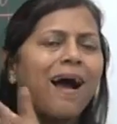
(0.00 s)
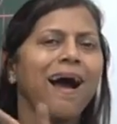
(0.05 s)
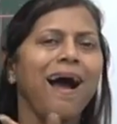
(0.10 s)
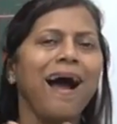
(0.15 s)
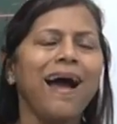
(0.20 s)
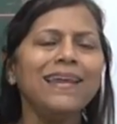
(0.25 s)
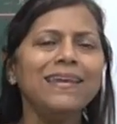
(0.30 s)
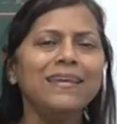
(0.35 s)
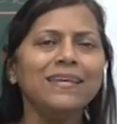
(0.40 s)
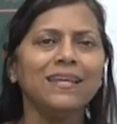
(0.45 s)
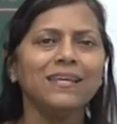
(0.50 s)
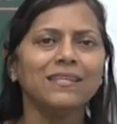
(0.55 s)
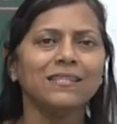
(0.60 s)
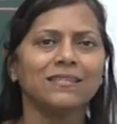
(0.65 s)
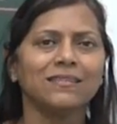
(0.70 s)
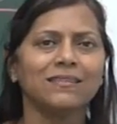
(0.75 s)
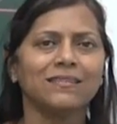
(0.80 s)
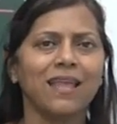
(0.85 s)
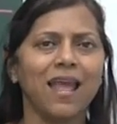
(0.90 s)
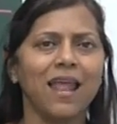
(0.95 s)

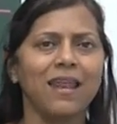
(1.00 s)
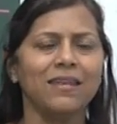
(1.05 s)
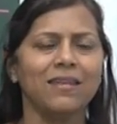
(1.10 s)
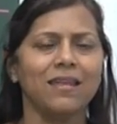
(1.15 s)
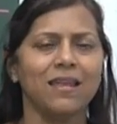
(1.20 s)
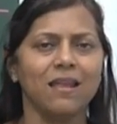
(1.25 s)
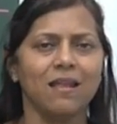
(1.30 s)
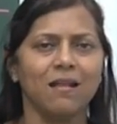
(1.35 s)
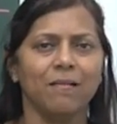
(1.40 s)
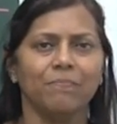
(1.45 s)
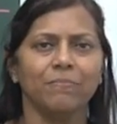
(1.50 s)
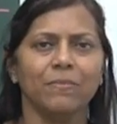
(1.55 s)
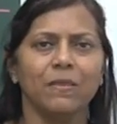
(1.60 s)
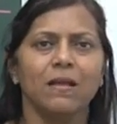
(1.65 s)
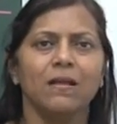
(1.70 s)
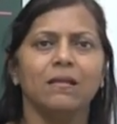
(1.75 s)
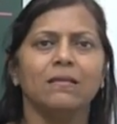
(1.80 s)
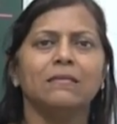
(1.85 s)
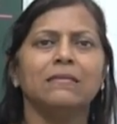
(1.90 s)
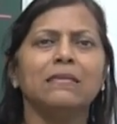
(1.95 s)
understanding
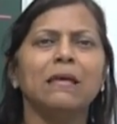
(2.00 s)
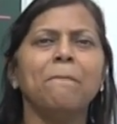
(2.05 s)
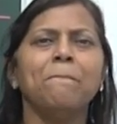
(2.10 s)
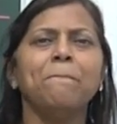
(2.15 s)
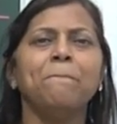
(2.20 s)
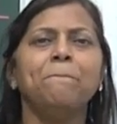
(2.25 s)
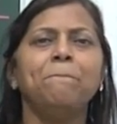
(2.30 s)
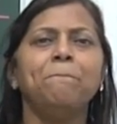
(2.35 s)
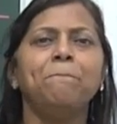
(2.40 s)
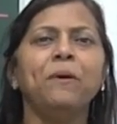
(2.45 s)
the